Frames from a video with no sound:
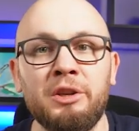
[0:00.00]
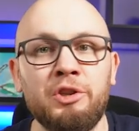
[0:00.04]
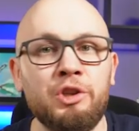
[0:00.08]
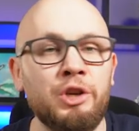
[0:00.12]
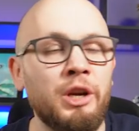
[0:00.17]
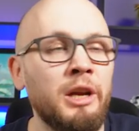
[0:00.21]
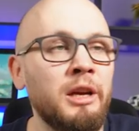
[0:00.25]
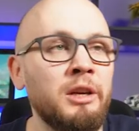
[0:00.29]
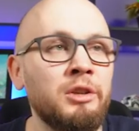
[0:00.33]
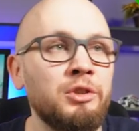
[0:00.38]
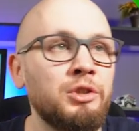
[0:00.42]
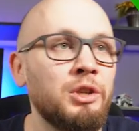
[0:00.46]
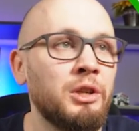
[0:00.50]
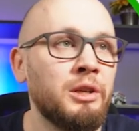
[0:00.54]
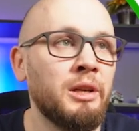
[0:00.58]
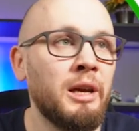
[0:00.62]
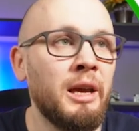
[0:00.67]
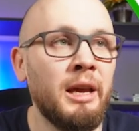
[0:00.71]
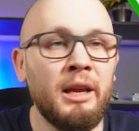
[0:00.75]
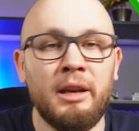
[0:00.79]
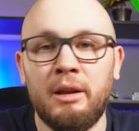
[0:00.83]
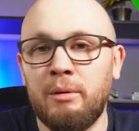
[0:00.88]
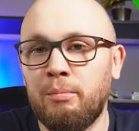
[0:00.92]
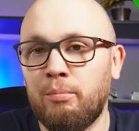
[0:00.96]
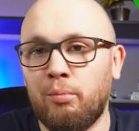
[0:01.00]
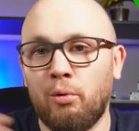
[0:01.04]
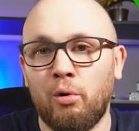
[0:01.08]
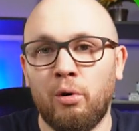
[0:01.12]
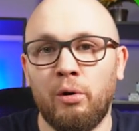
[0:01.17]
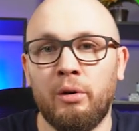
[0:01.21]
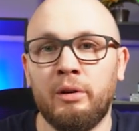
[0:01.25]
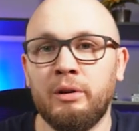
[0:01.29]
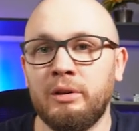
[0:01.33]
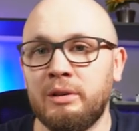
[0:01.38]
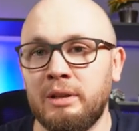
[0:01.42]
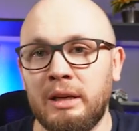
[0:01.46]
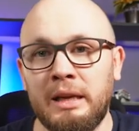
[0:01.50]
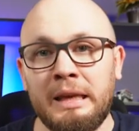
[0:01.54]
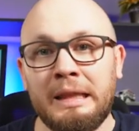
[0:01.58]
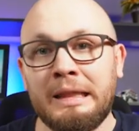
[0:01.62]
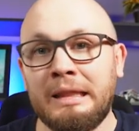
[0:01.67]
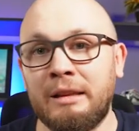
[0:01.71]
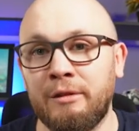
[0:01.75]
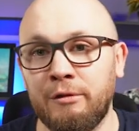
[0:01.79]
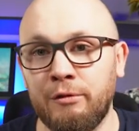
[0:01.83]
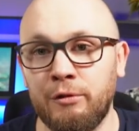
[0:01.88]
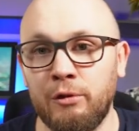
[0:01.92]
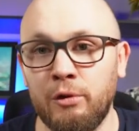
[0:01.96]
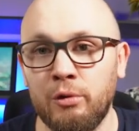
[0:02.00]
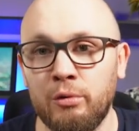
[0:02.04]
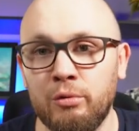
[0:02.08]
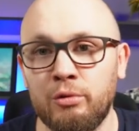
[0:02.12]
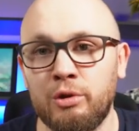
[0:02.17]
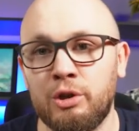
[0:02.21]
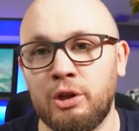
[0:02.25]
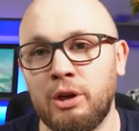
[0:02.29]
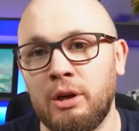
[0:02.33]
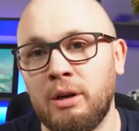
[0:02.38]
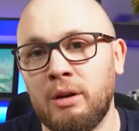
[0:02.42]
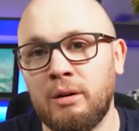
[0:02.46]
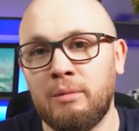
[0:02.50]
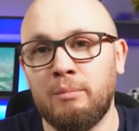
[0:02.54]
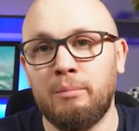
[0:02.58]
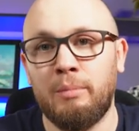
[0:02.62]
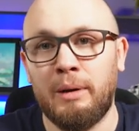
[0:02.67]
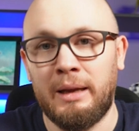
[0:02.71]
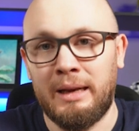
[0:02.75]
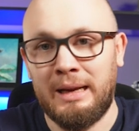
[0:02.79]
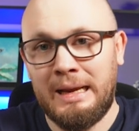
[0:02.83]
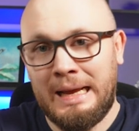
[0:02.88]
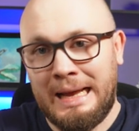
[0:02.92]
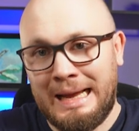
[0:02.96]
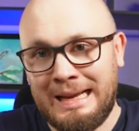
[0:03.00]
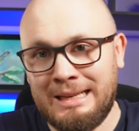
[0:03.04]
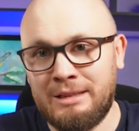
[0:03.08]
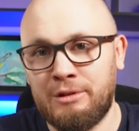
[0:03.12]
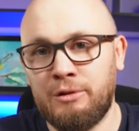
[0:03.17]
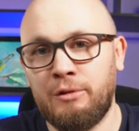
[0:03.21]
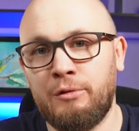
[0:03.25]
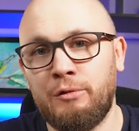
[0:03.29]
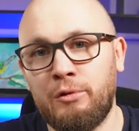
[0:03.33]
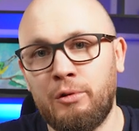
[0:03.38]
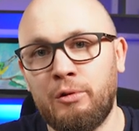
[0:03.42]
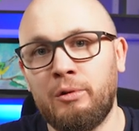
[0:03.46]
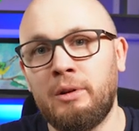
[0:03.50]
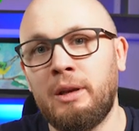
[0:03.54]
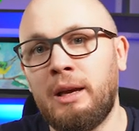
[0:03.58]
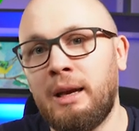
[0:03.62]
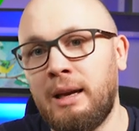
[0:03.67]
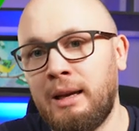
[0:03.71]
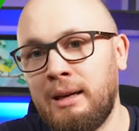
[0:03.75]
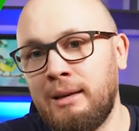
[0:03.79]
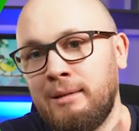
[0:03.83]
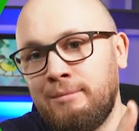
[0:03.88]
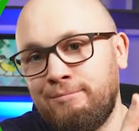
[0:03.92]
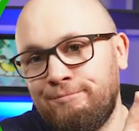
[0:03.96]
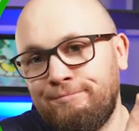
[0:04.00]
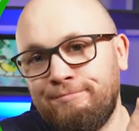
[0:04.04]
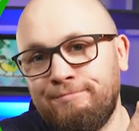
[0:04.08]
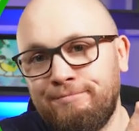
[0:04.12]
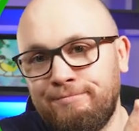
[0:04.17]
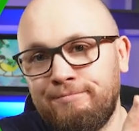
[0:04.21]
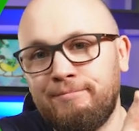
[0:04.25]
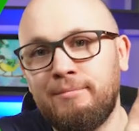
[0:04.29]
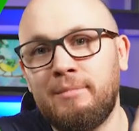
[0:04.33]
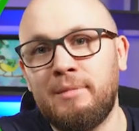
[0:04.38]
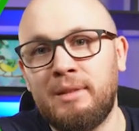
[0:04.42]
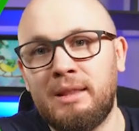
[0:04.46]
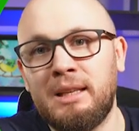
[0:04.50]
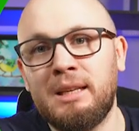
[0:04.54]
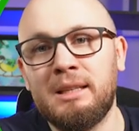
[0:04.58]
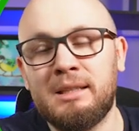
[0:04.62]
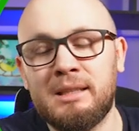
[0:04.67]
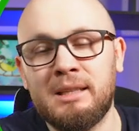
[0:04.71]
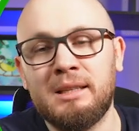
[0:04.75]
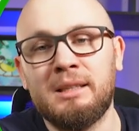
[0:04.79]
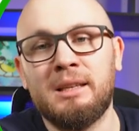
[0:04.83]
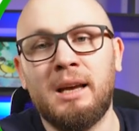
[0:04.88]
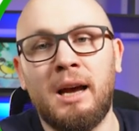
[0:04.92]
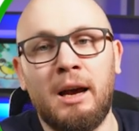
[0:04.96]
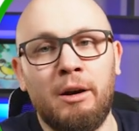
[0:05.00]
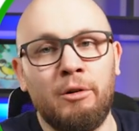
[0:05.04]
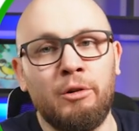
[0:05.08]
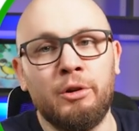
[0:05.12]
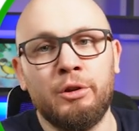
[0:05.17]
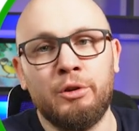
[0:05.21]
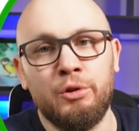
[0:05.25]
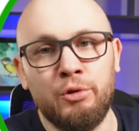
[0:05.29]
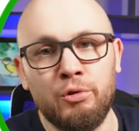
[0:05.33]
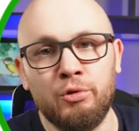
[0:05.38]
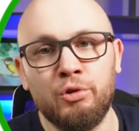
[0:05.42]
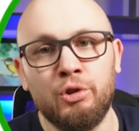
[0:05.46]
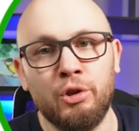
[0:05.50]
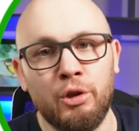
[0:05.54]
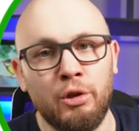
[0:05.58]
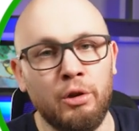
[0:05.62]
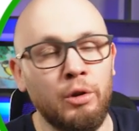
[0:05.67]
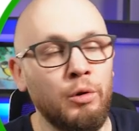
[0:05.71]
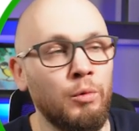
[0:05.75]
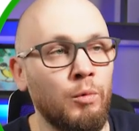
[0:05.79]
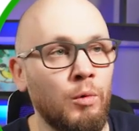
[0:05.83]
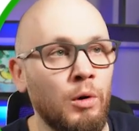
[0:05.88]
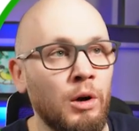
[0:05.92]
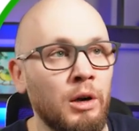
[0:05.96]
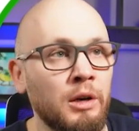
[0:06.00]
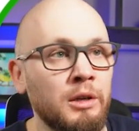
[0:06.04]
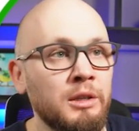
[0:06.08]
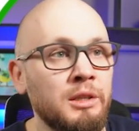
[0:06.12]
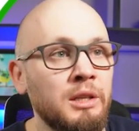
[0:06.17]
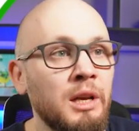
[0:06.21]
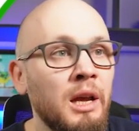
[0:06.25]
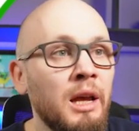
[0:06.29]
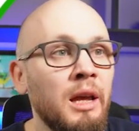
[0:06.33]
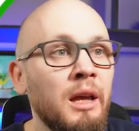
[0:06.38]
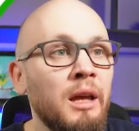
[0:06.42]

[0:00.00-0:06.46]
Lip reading: change at any point in the future, but as of today, this is how it usually works.